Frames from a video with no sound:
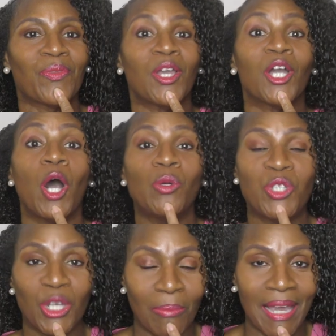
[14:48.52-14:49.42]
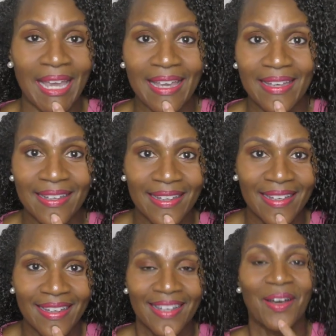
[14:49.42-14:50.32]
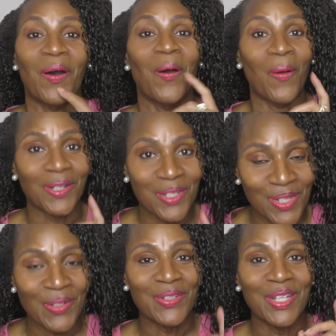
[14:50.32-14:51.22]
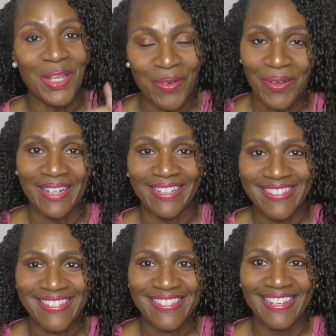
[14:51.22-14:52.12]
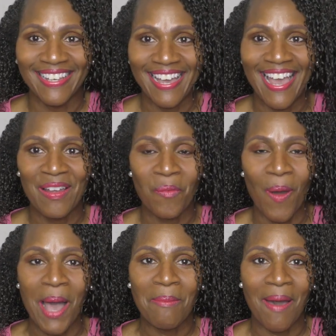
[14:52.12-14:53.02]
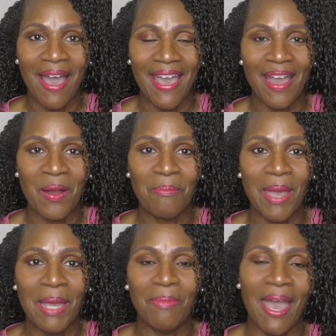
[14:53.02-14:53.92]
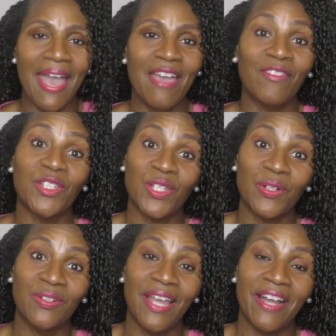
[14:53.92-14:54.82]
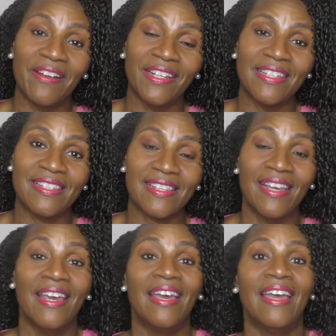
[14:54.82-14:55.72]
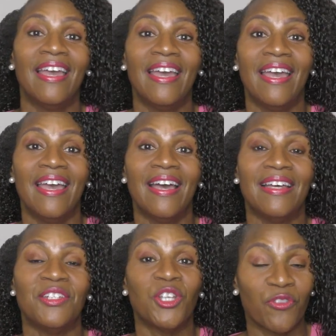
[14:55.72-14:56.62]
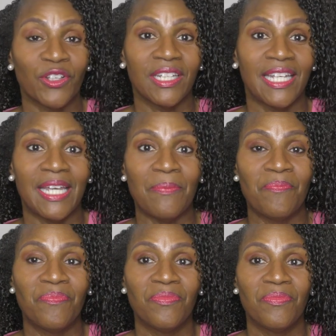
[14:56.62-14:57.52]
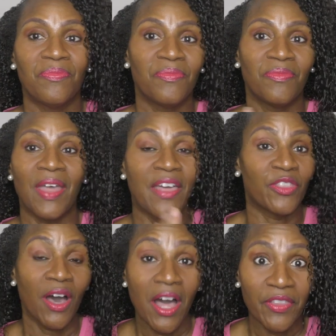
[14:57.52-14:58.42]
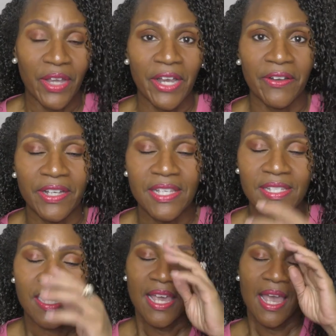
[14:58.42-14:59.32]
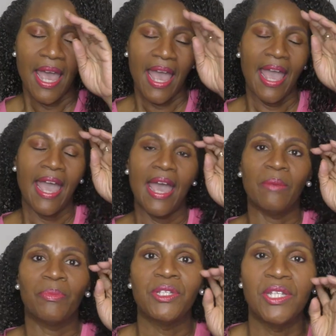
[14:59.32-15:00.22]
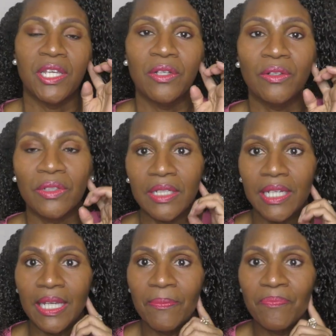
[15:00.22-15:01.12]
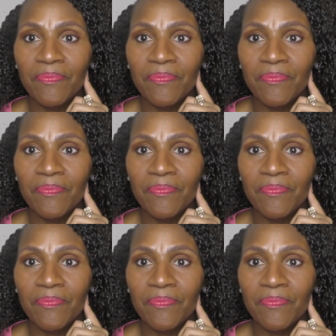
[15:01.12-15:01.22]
coaching me on certain ingredients. and why my hair may behave in certain areas differently than the other areas. And particularly,